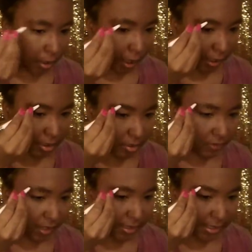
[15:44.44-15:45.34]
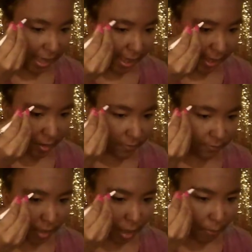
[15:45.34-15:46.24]
Kiesha's very sad
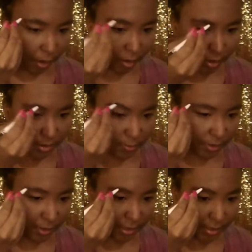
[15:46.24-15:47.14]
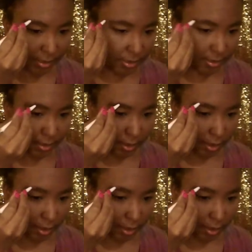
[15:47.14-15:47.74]
about her experience.